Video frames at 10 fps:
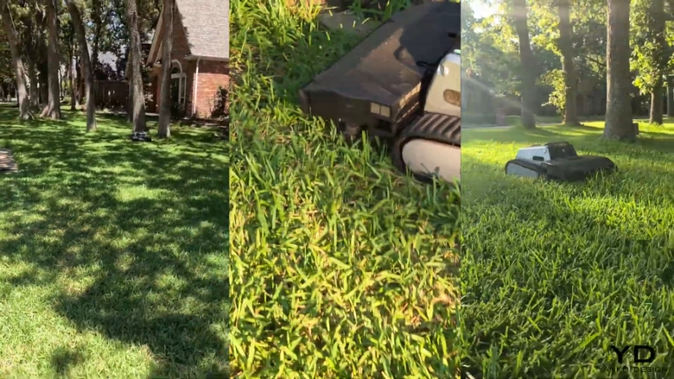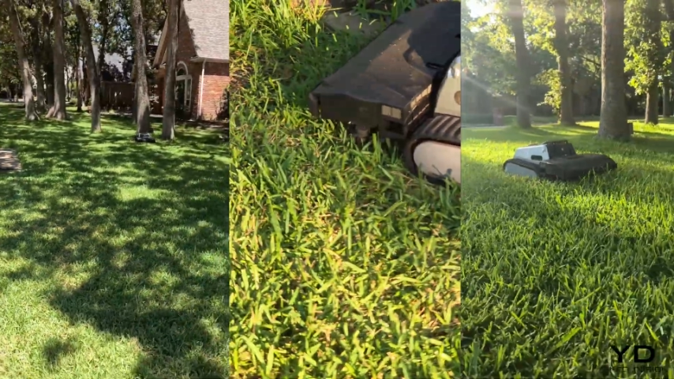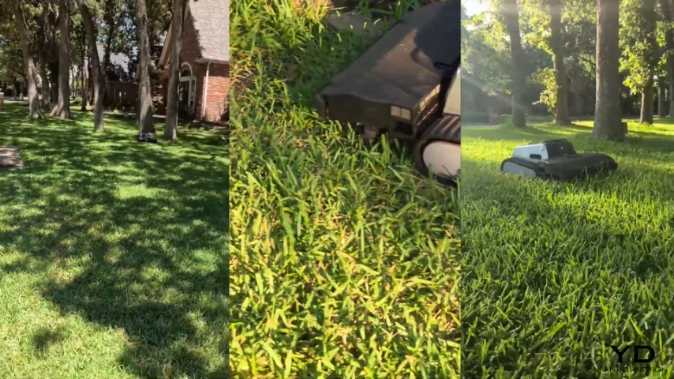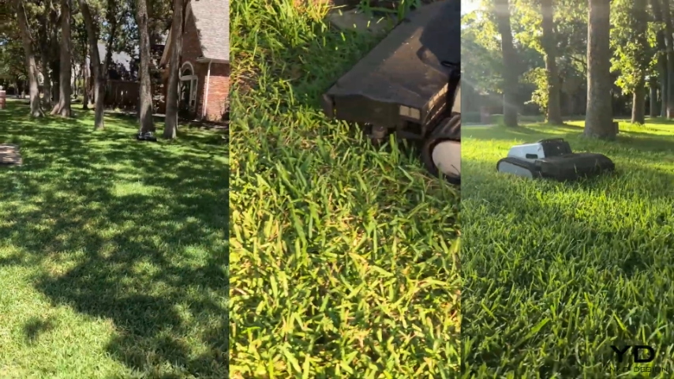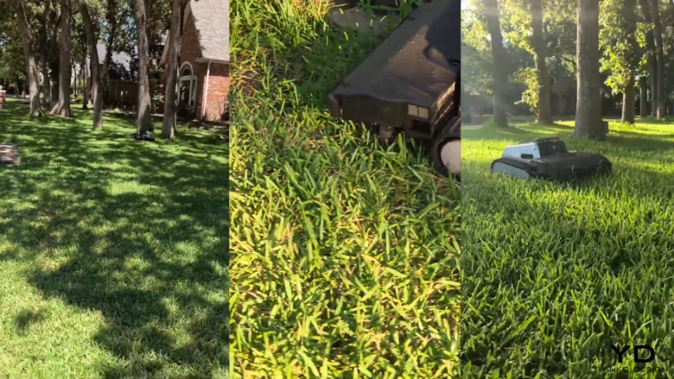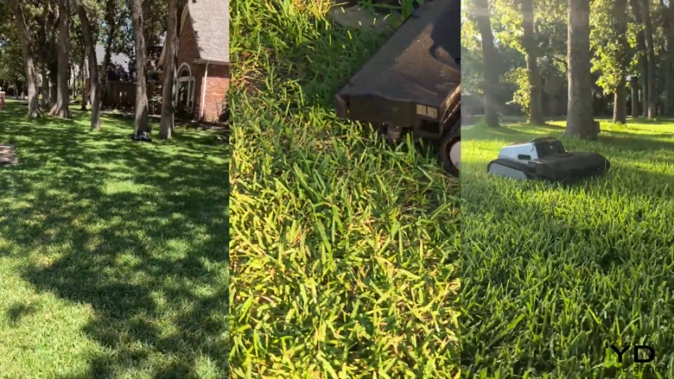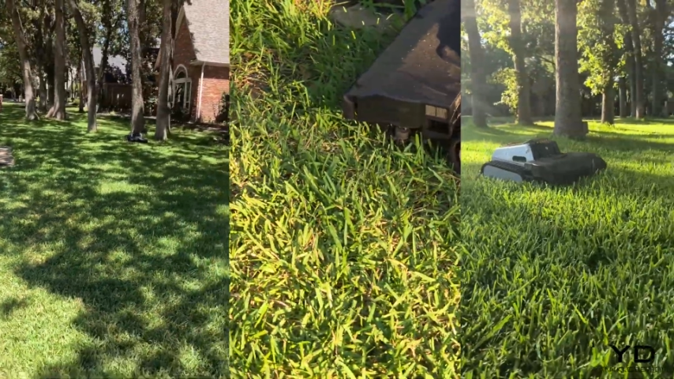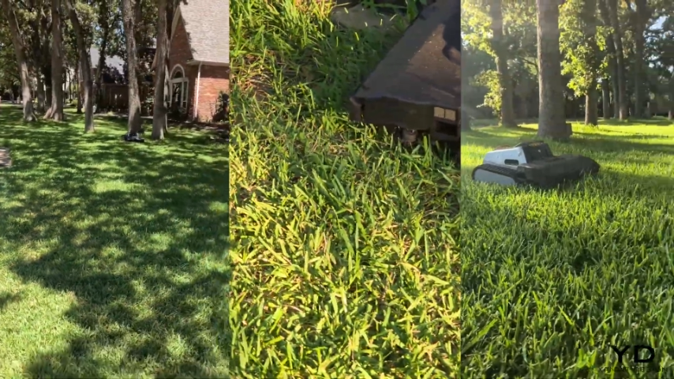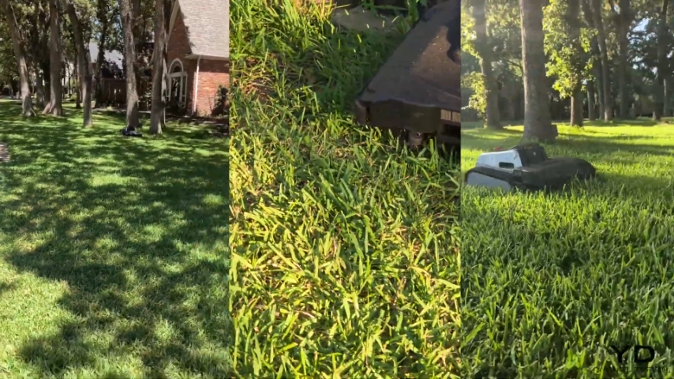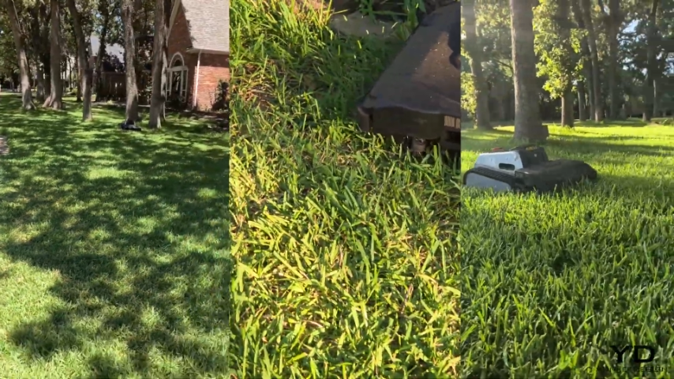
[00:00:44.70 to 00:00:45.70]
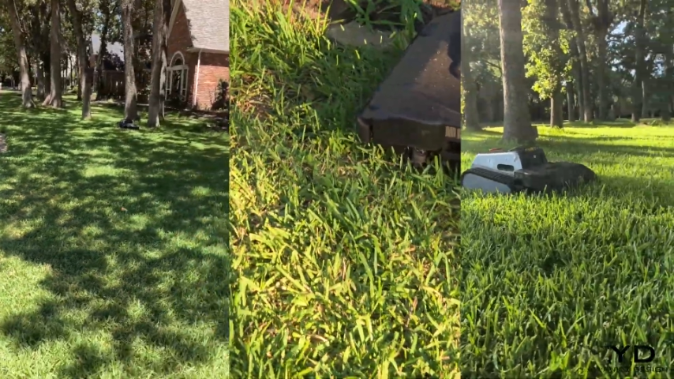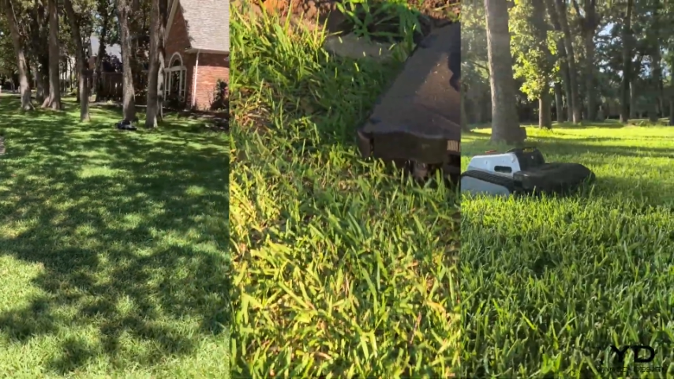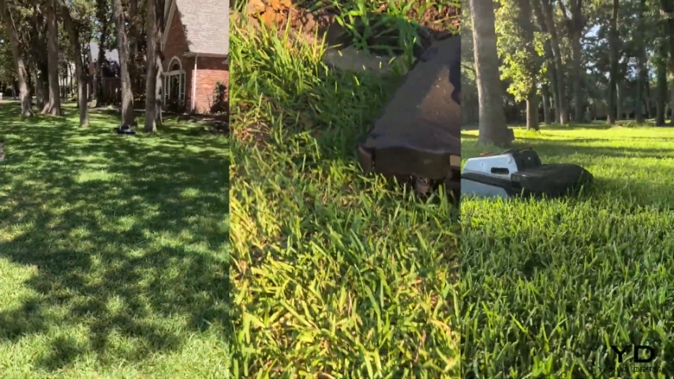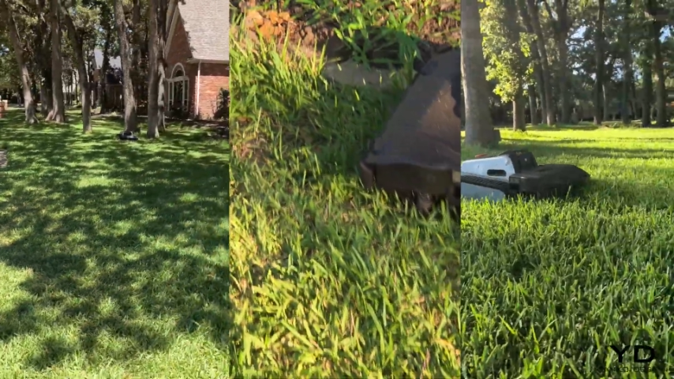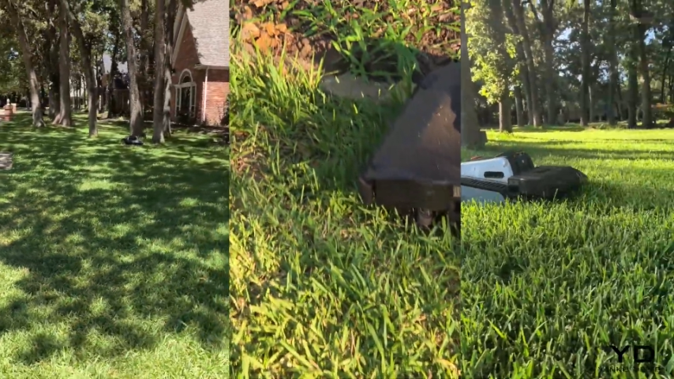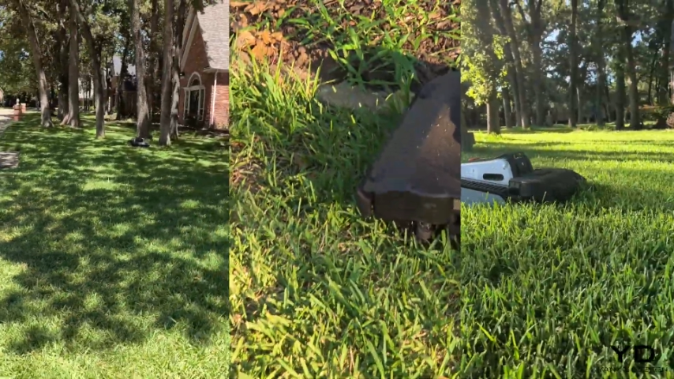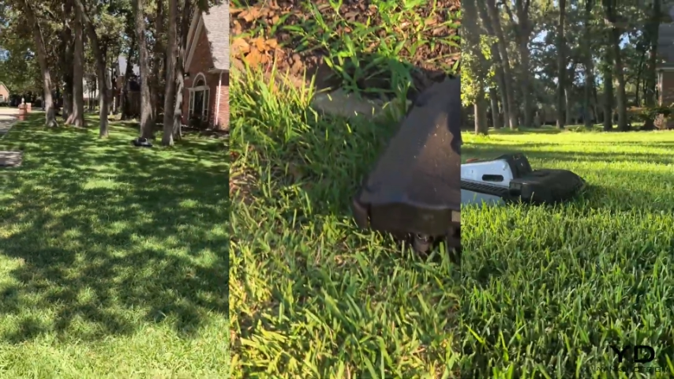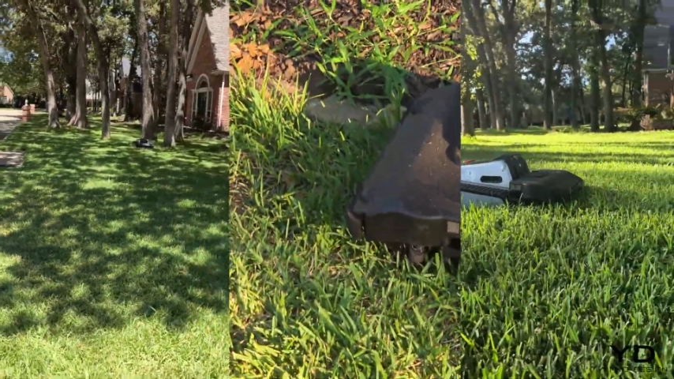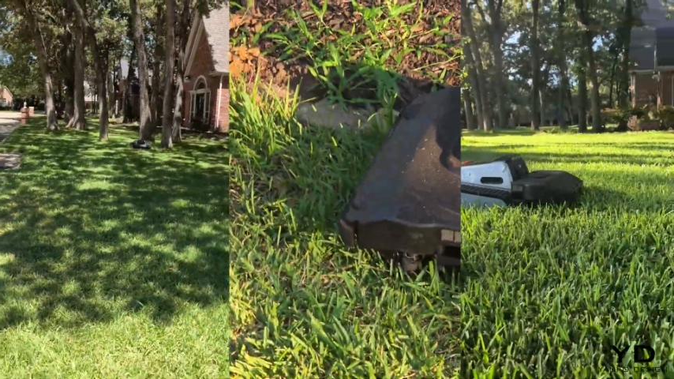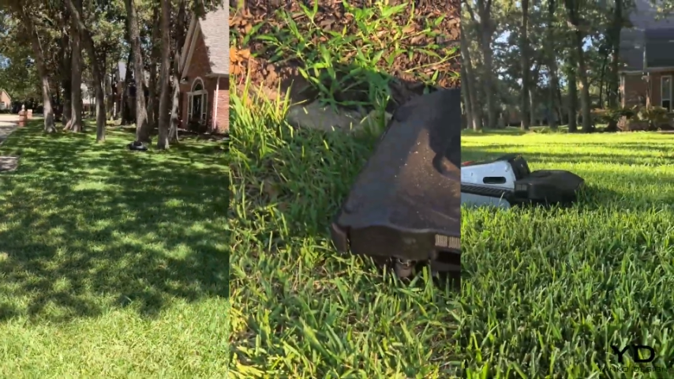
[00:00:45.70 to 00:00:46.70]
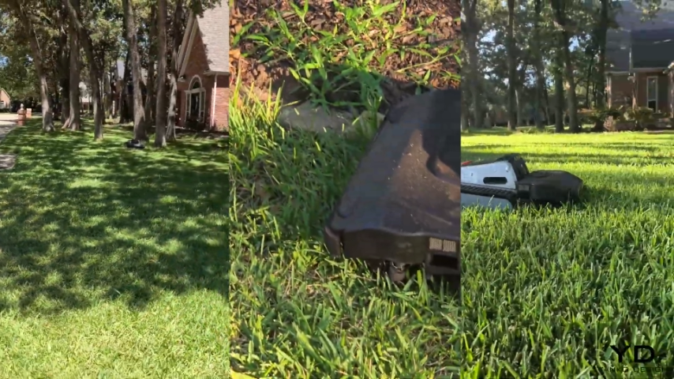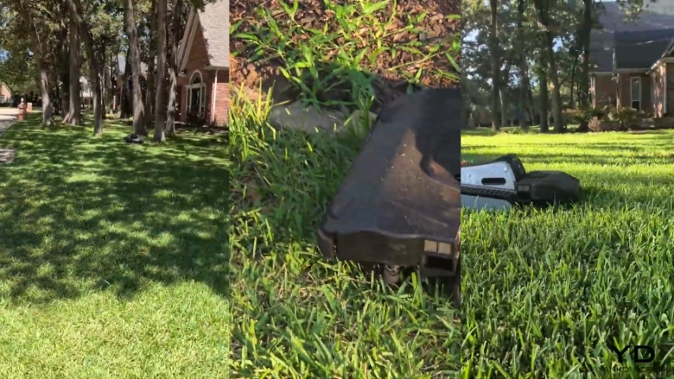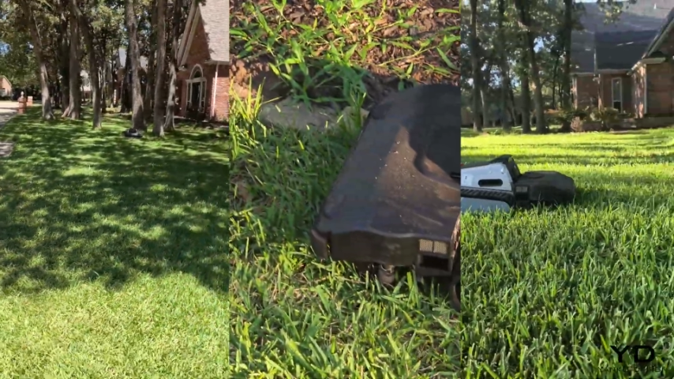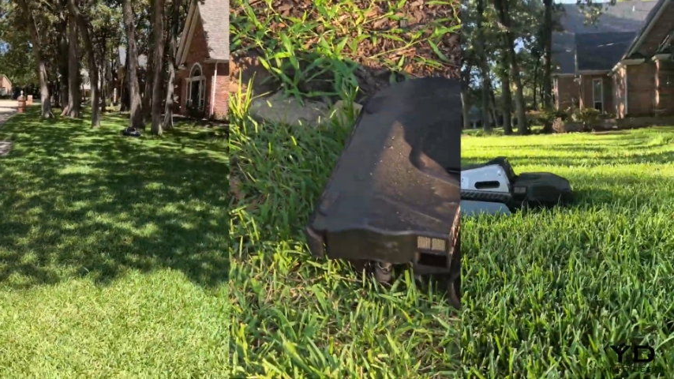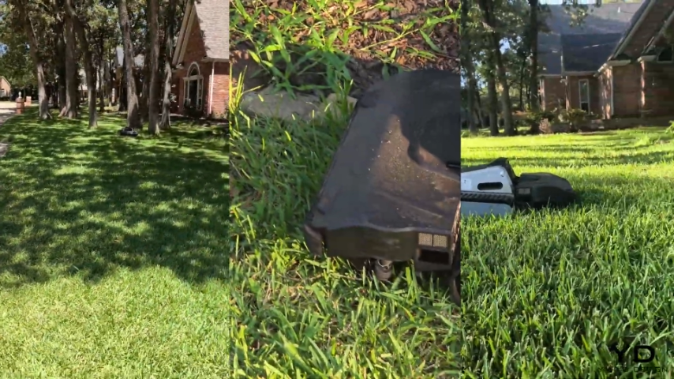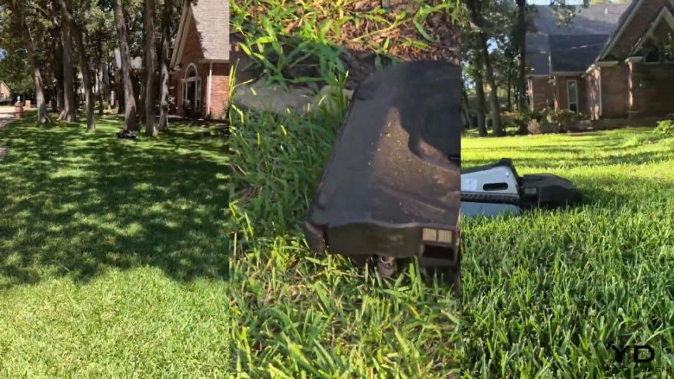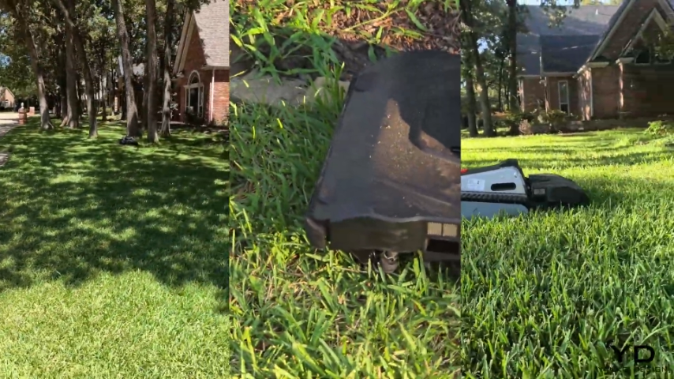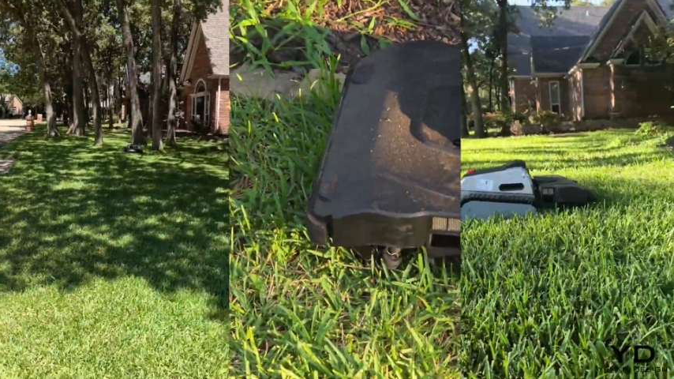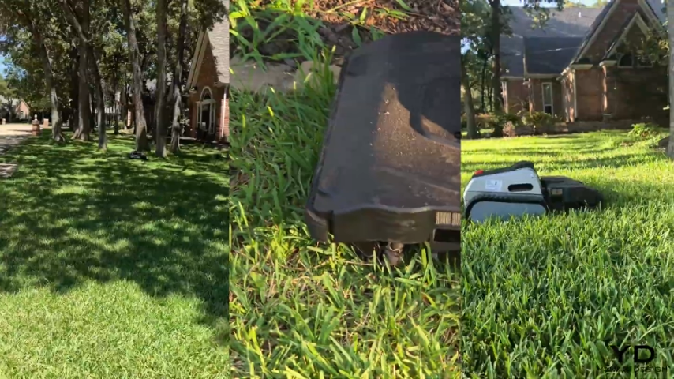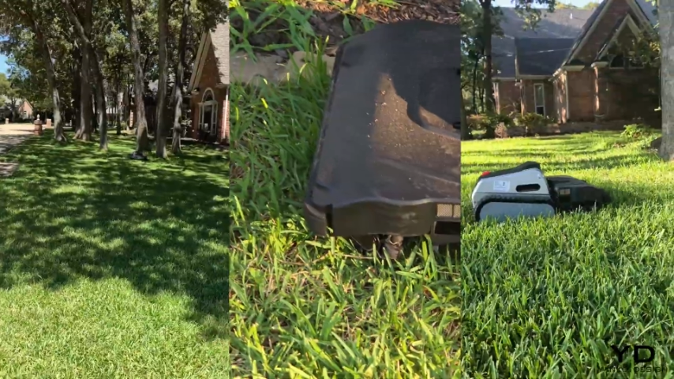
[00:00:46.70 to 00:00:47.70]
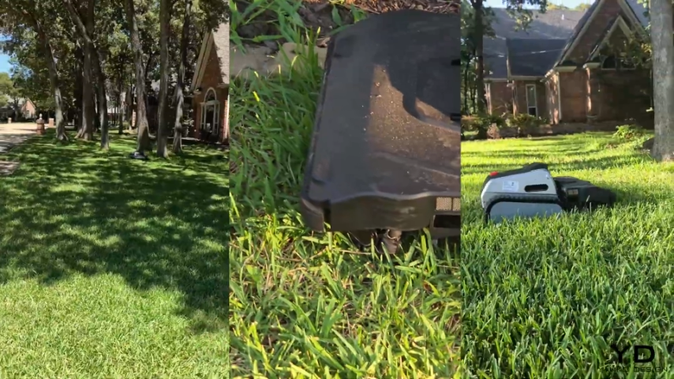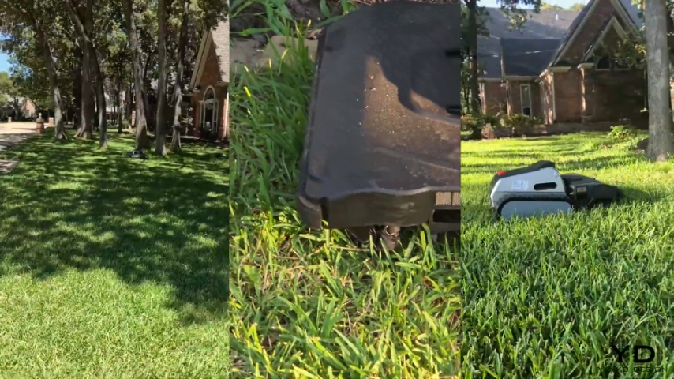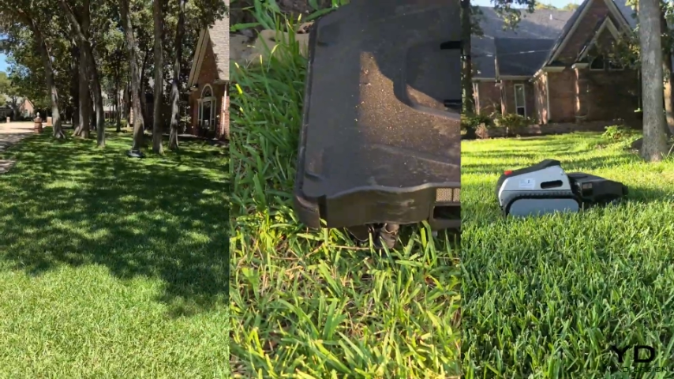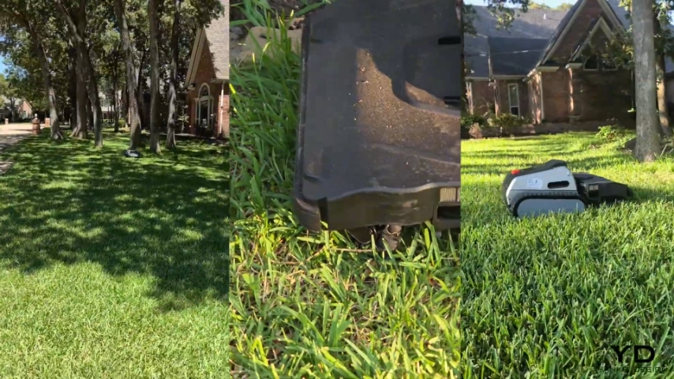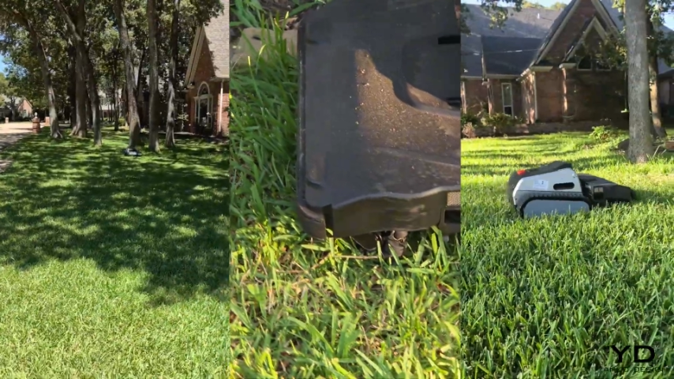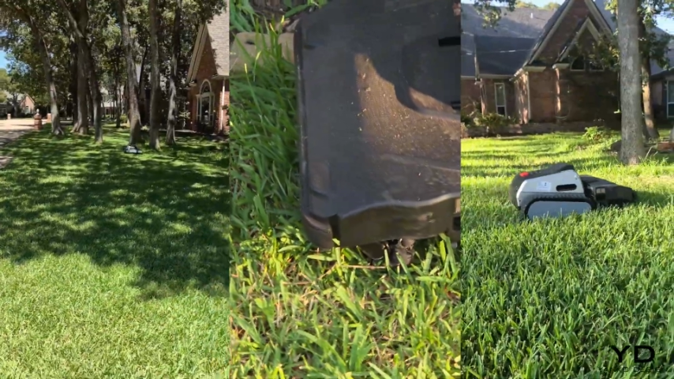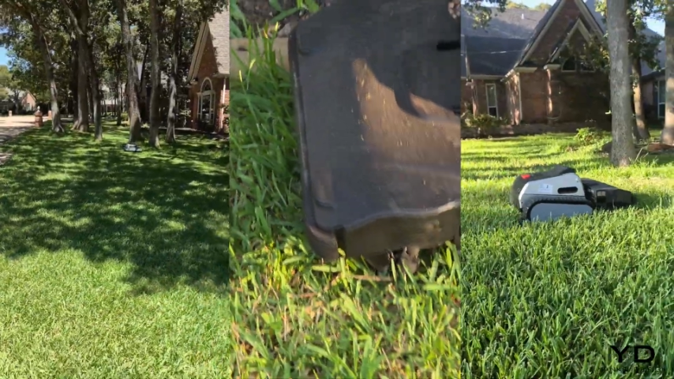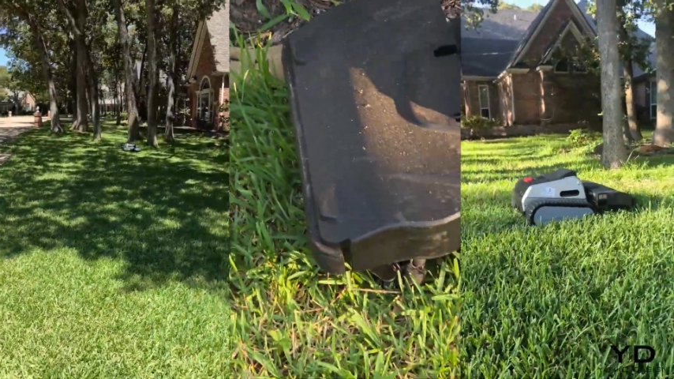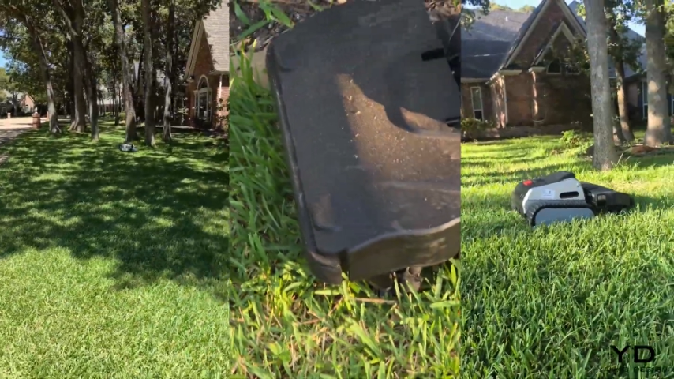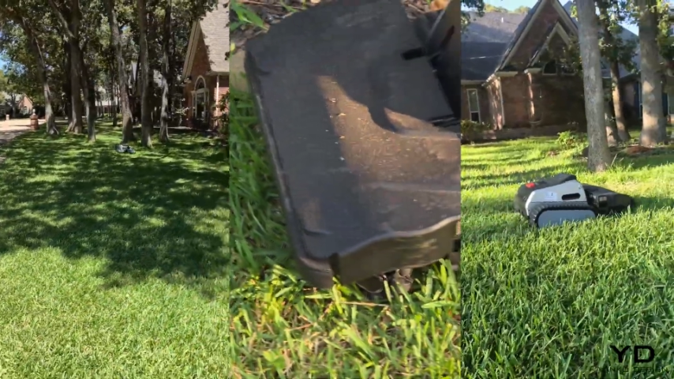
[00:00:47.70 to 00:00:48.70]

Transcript: Nobody's mouth can be seen.